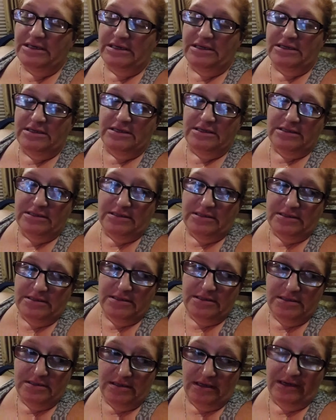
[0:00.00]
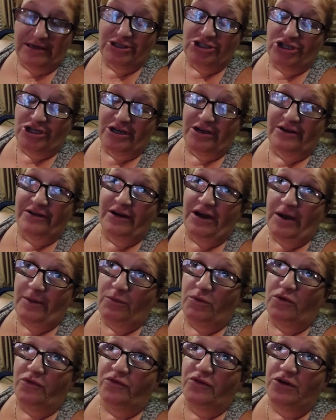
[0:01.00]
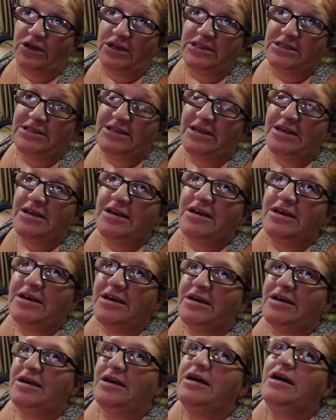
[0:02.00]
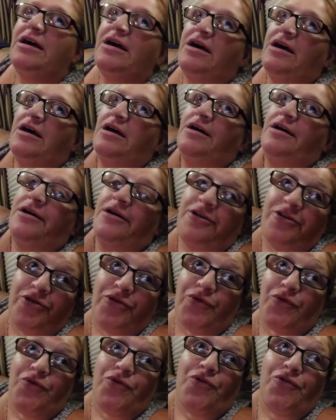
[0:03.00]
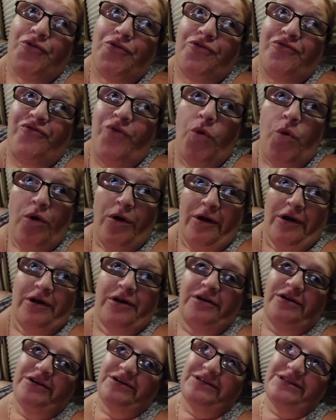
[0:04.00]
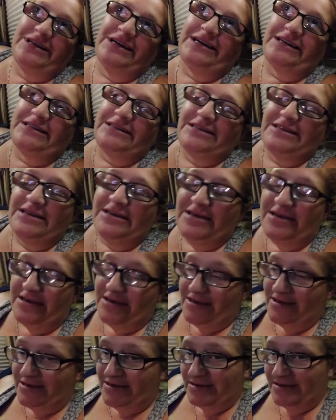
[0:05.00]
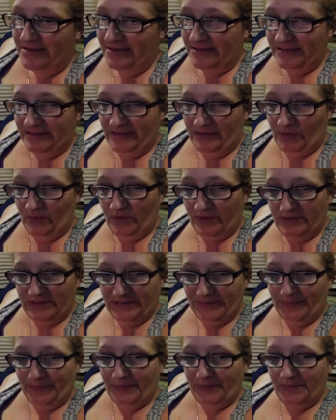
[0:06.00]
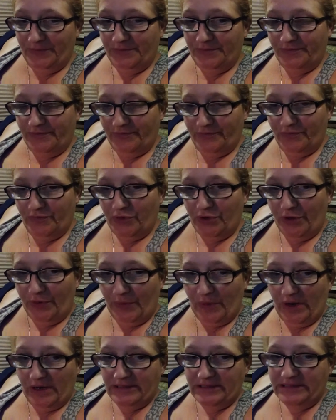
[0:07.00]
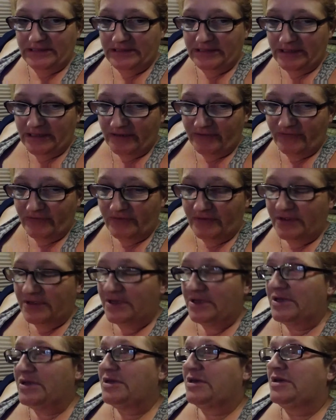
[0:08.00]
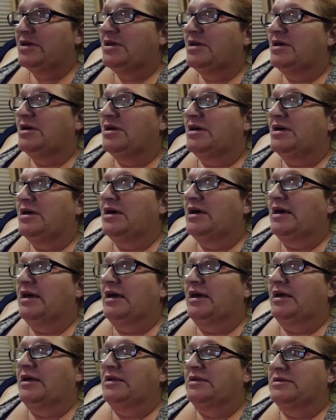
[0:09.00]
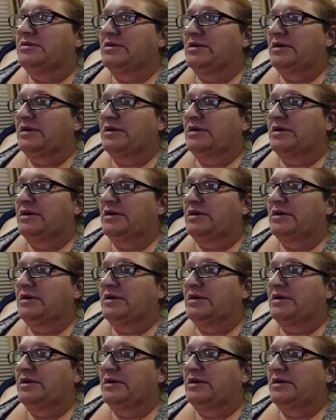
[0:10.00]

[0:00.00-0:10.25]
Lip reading: is, okay, I got a couple friends, 3, 4, that's dealing with some pretty rotten stuff. And